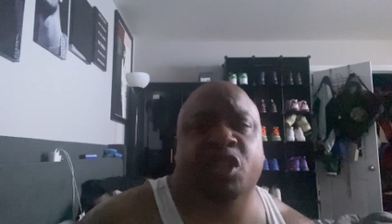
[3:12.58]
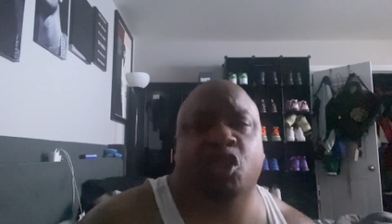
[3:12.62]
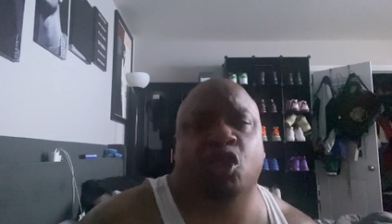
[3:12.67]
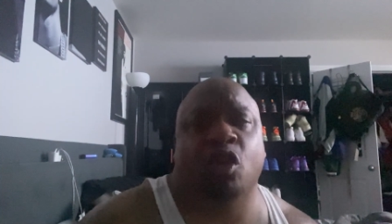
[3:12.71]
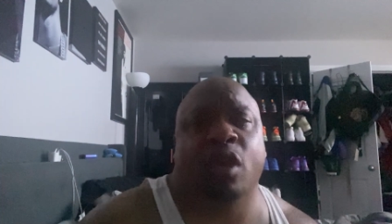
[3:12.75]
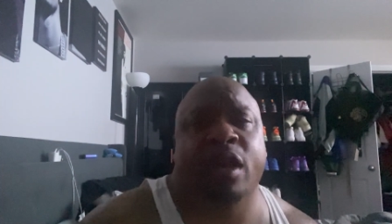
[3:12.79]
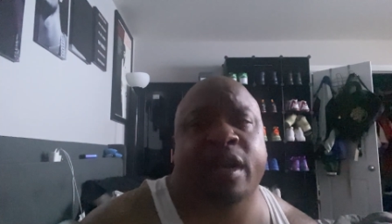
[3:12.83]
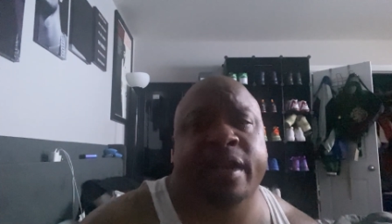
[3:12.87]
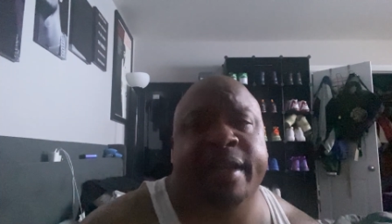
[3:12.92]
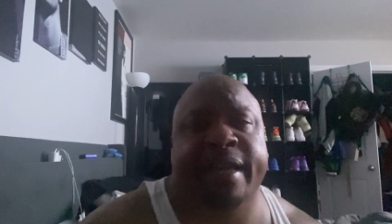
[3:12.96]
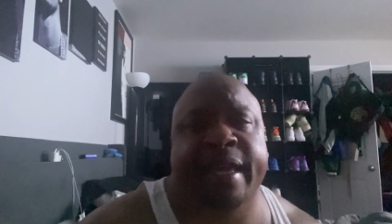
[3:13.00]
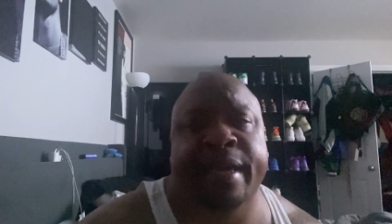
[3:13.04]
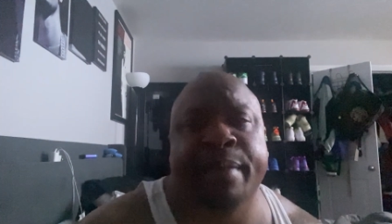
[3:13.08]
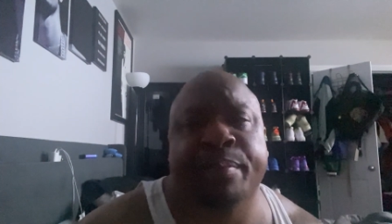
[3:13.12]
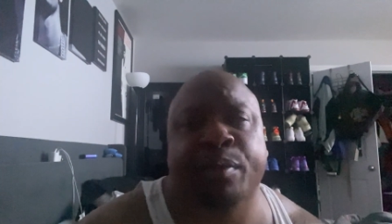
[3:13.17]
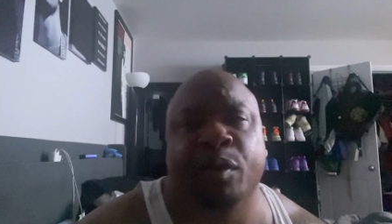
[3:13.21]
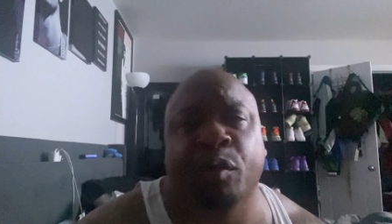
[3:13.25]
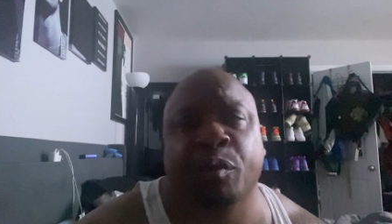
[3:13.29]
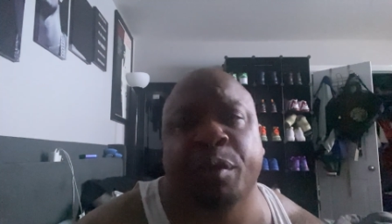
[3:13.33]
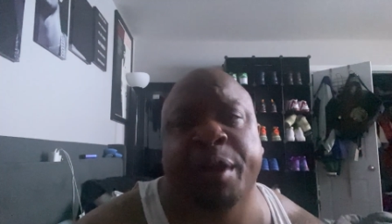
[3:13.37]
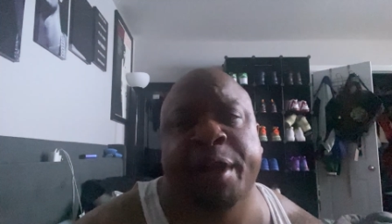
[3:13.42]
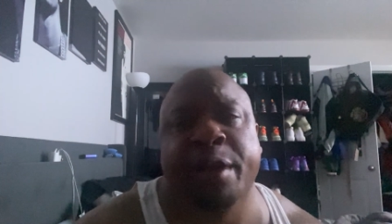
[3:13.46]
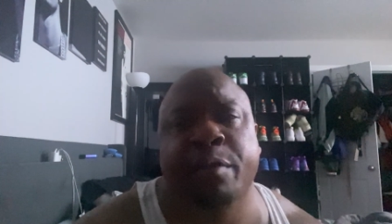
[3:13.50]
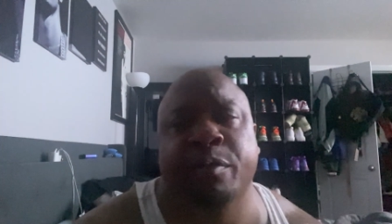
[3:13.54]
trying to keep it
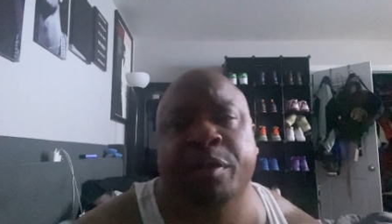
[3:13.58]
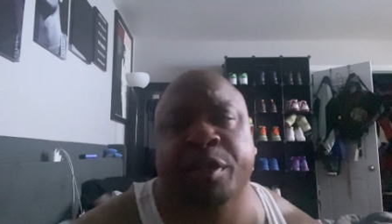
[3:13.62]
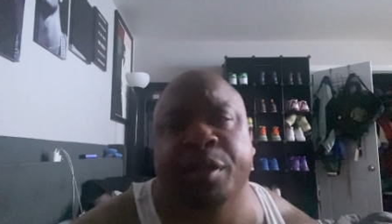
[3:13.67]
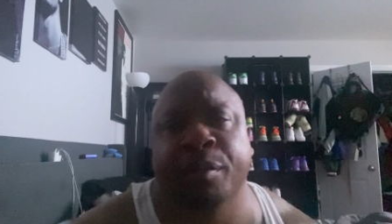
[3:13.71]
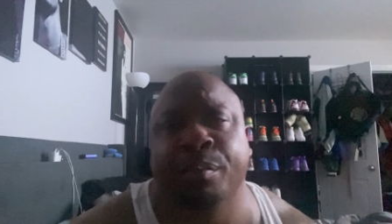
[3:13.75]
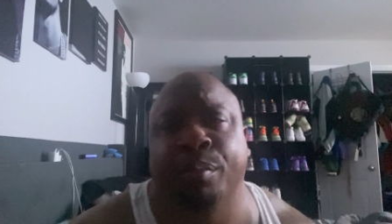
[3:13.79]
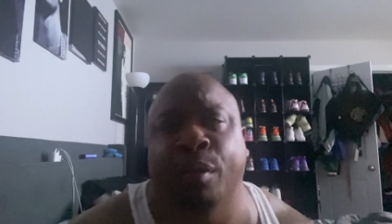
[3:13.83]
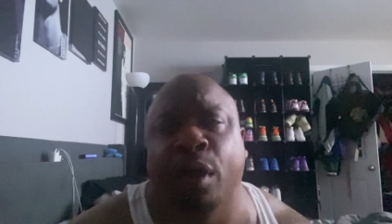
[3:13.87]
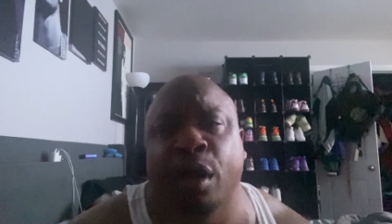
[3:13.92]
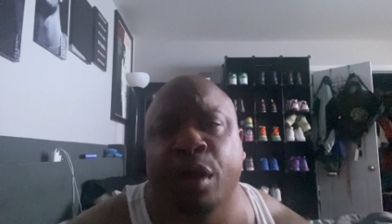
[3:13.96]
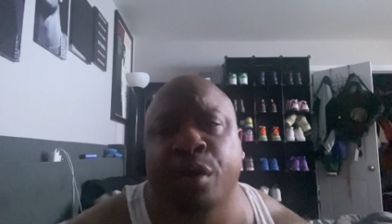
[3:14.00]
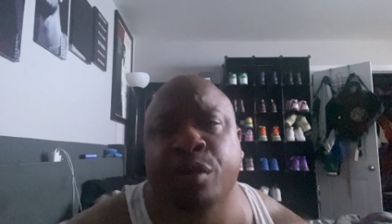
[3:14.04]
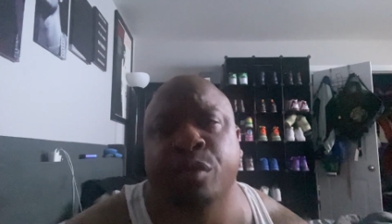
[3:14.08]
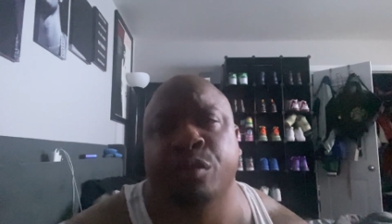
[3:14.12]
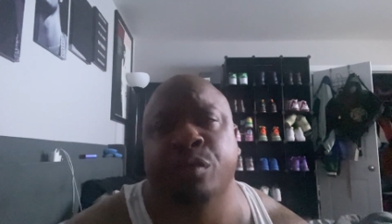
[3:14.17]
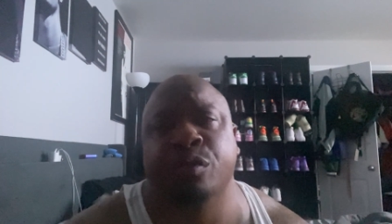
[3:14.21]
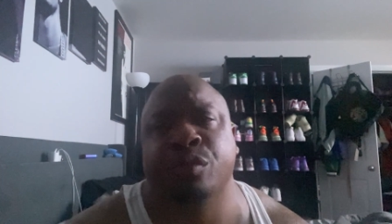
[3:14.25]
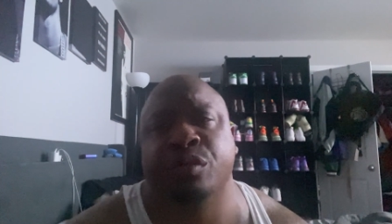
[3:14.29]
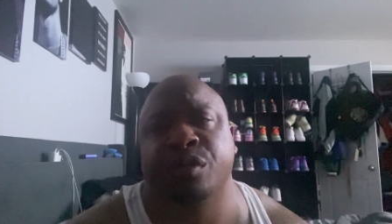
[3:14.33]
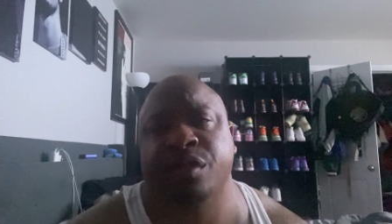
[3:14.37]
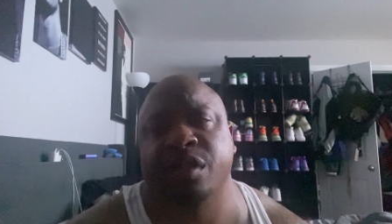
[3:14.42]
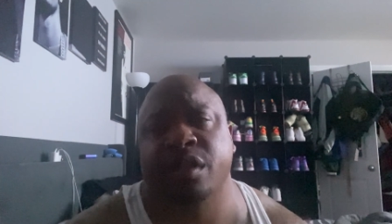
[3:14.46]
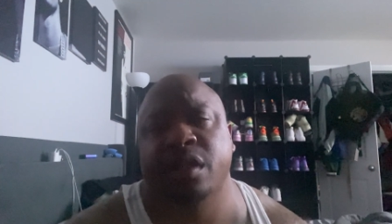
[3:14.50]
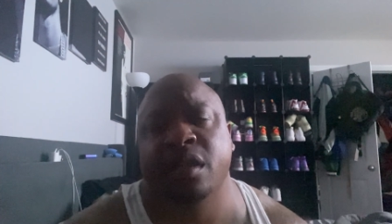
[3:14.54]
real with the
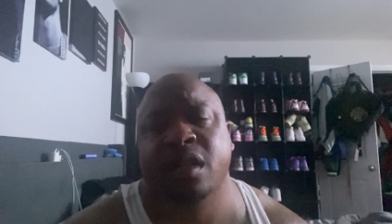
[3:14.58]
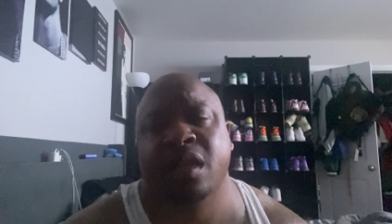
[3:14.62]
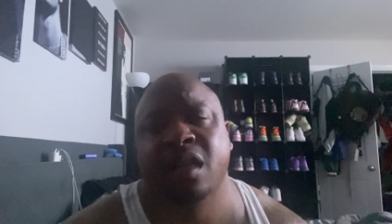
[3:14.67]
bros.